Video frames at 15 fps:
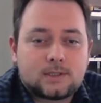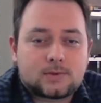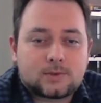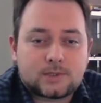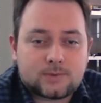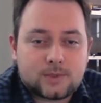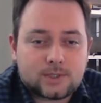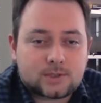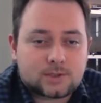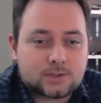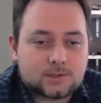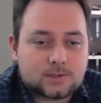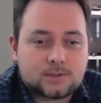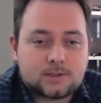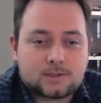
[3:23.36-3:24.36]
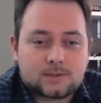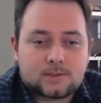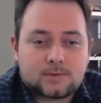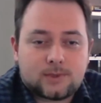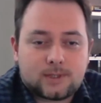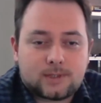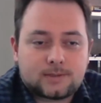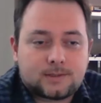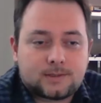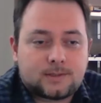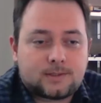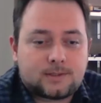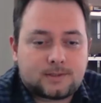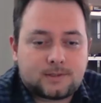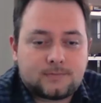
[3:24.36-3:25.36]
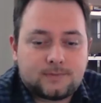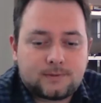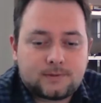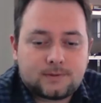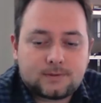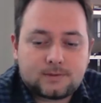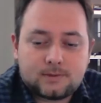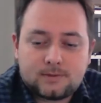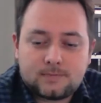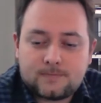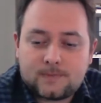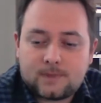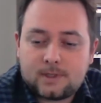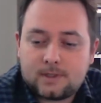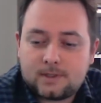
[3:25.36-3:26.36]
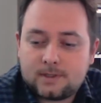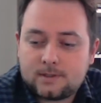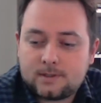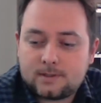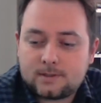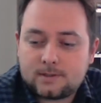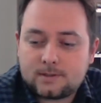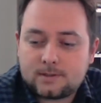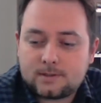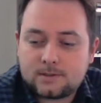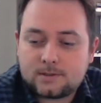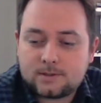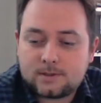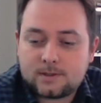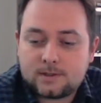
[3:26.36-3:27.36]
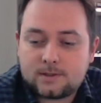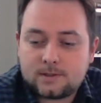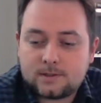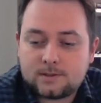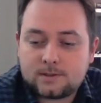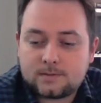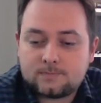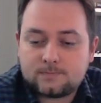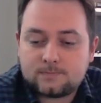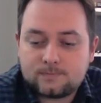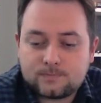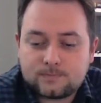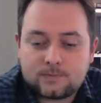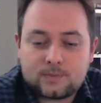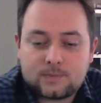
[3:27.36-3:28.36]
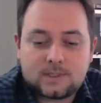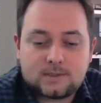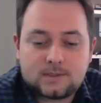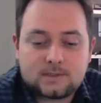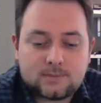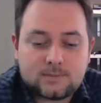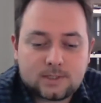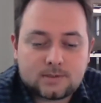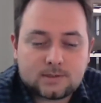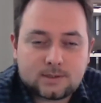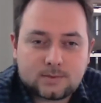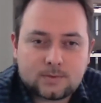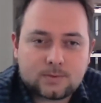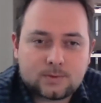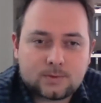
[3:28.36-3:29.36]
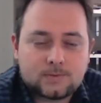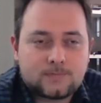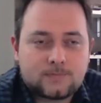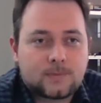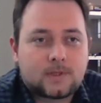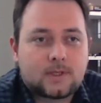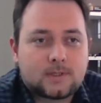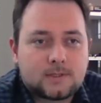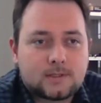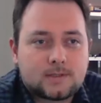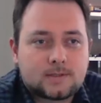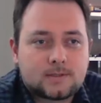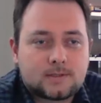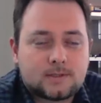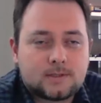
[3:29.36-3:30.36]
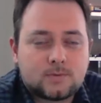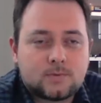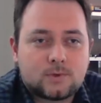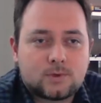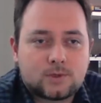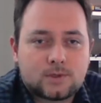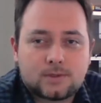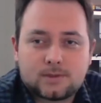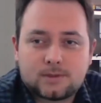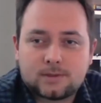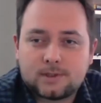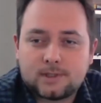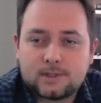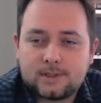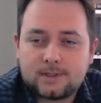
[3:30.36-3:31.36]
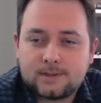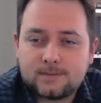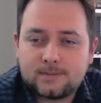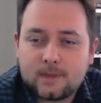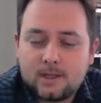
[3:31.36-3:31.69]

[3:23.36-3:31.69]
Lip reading: restrictions is quite difficult. And this semester we will still work online.